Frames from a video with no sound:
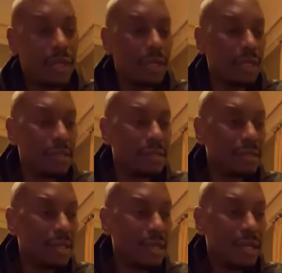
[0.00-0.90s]

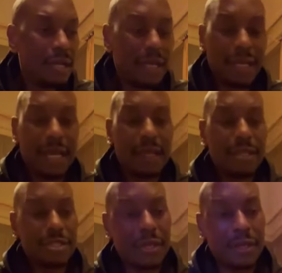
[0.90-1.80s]
journalists,
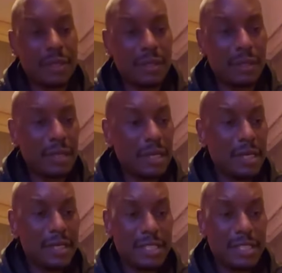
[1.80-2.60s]
Atlanta Journal,